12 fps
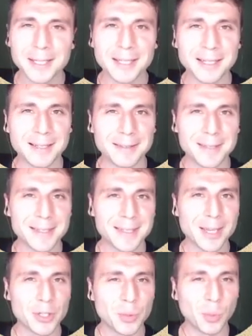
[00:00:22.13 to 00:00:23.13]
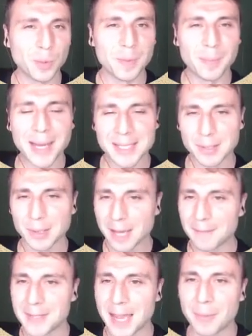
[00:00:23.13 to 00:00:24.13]
this session will be based on
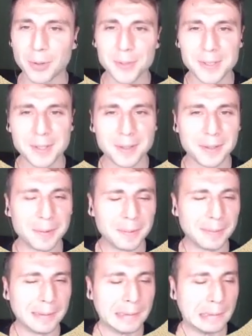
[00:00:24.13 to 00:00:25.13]
live demos, so